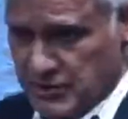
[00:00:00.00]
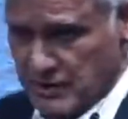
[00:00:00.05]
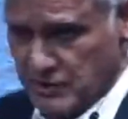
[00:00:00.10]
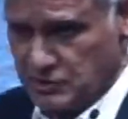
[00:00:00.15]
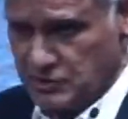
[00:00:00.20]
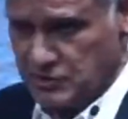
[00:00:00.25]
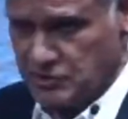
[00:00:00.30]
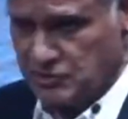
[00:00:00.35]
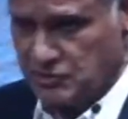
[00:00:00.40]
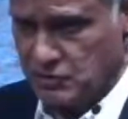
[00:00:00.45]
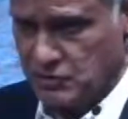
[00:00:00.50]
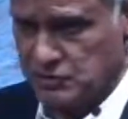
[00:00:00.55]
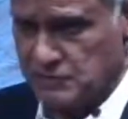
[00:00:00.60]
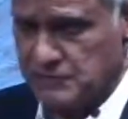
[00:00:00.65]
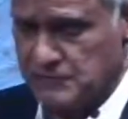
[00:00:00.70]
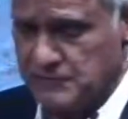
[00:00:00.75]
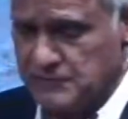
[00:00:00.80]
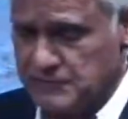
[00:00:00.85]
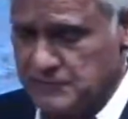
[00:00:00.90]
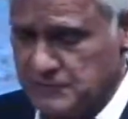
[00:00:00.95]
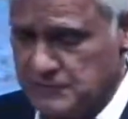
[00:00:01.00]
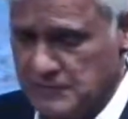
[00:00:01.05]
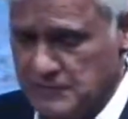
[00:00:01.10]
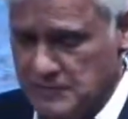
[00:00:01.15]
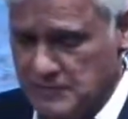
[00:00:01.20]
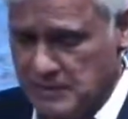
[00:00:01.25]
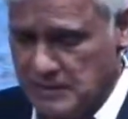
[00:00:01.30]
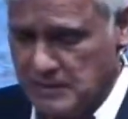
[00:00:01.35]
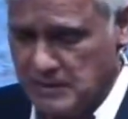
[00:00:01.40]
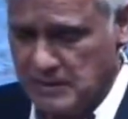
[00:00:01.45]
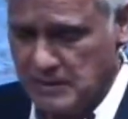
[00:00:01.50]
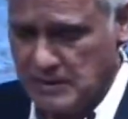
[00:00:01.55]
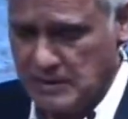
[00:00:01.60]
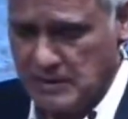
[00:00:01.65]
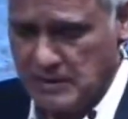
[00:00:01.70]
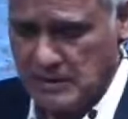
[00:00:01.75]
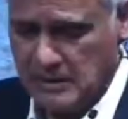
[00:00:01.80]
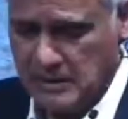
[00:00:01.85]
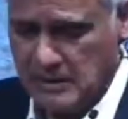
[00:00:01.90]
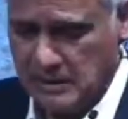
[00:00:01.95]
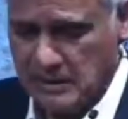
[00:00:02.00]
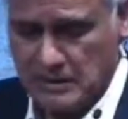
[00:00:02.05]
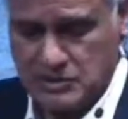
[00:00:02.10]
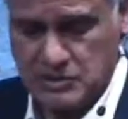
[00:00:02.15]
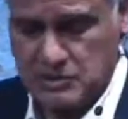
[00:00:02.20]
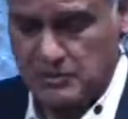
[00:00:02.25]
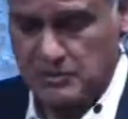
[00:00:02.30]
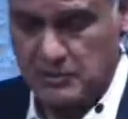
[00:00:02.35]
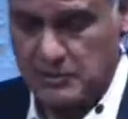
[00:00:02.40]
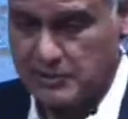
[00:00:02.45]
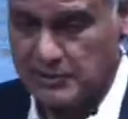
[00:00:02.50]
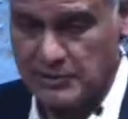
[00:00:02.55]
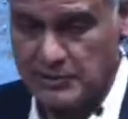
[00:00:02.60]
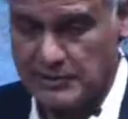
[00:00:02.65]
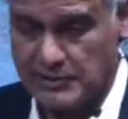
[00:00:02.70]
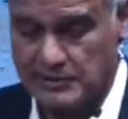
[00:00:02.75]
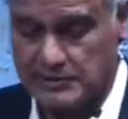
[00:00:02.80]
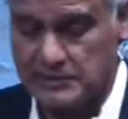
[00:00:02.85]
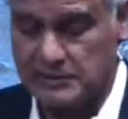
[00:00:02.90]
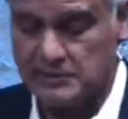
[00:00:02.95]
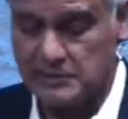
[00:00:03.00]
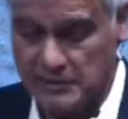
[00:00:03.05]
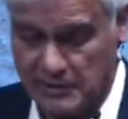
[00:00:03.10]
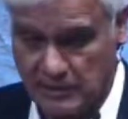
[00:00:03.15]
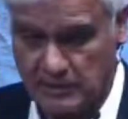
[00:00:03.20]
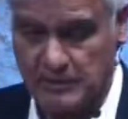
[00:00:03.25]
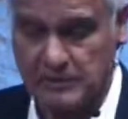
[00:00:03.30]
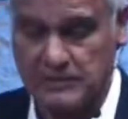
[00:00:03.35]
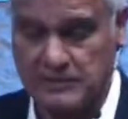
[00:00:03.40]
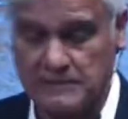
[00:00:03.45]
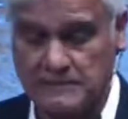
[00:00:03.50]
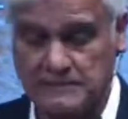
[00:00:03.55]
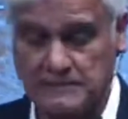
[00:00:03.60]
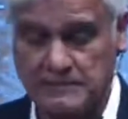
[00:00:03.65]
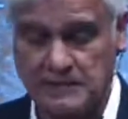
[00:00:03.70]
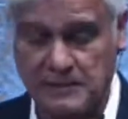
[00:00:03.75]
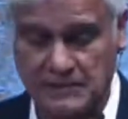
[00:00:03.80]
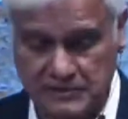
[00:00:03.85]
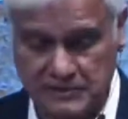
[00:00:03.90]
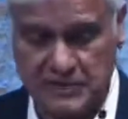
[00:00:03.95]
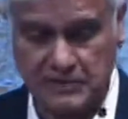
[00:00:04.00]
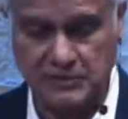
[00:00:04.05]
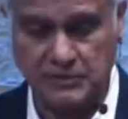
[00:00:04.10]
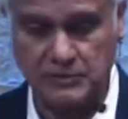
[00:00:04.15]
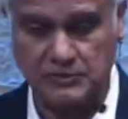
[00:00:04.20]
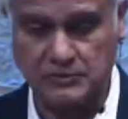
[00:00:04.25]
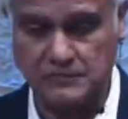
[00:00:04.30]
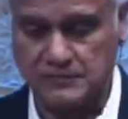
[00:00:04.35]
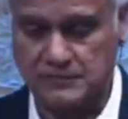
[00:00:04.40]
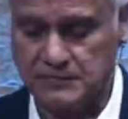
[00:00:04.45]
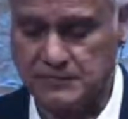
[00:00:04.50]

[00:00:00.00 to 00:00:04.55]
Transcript: Downsview?" I said, "I'm not heading there, but I will. I'll take you."